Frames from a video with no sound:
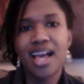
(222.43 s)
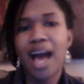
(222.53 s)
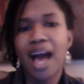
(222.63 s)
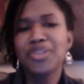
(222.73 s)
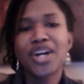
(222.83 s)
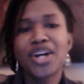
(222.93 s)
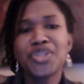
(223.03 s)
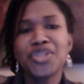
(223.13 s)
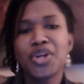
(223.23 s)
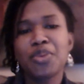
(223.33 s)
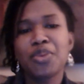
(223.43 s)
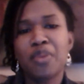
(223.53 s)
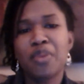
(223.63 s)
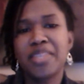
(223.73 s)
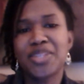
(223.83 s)
I was talking to a group of
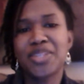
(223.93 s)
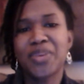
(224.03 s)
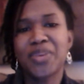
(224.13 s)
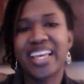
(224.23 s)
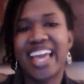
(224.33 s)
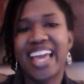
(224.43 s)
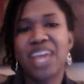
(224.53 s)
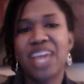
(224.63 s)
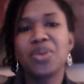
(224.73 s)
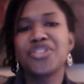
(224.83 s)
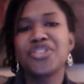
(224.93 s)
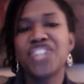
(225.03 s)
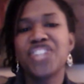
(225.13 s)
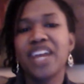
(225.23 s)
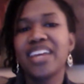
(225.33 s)
women this week, and we were
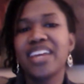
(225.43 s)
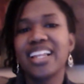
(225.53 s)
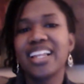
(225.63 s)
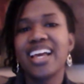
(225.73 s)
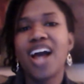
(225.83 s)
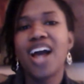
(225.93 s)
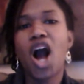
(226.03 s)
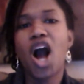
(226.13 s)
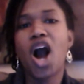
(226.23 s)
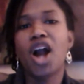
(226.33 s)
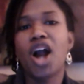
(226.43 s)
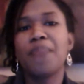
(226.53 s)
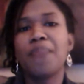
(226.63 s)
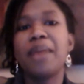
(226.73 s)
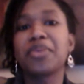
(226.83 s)
sharing our
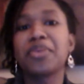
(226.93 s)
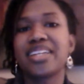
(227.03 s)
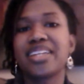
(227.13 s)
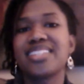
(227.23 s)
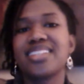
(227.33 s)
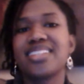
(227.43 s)
memories